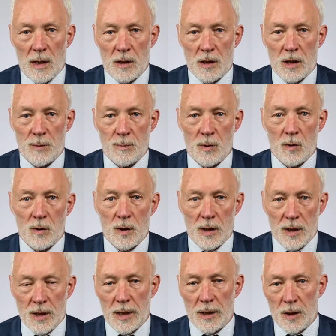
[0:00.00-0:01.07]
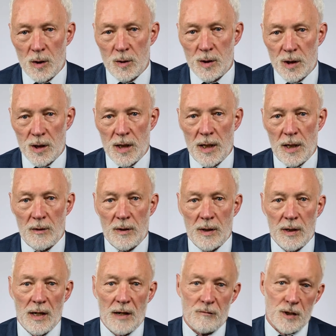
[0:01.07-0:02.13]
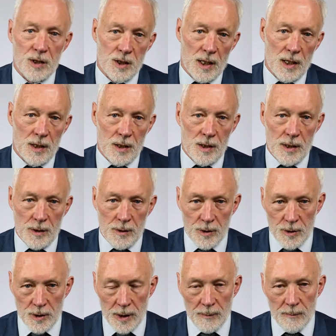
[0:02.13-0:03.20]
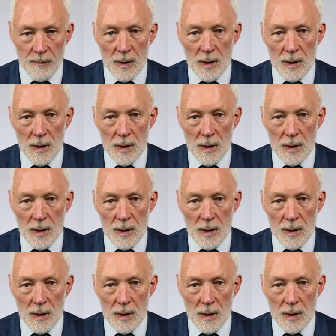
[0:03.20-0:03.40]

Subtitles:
to support early psychosis care in every state and territory.